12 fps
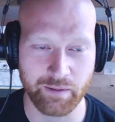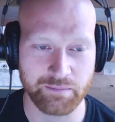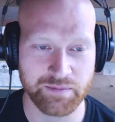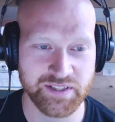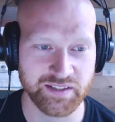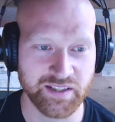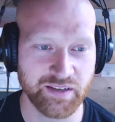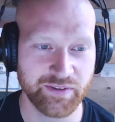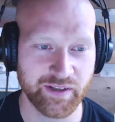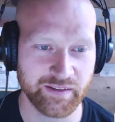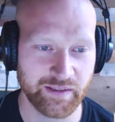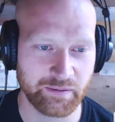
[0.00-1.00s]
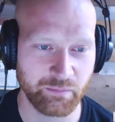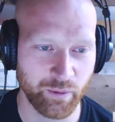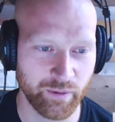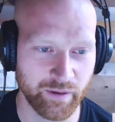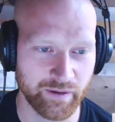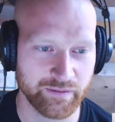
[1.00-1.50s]
significantly
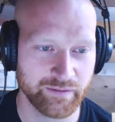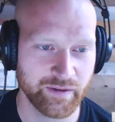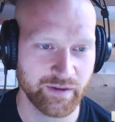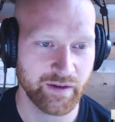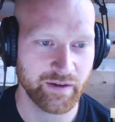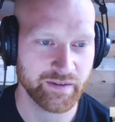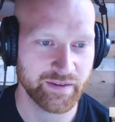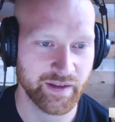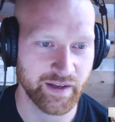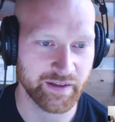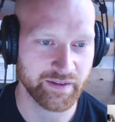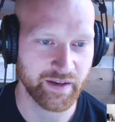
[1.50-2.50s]
more than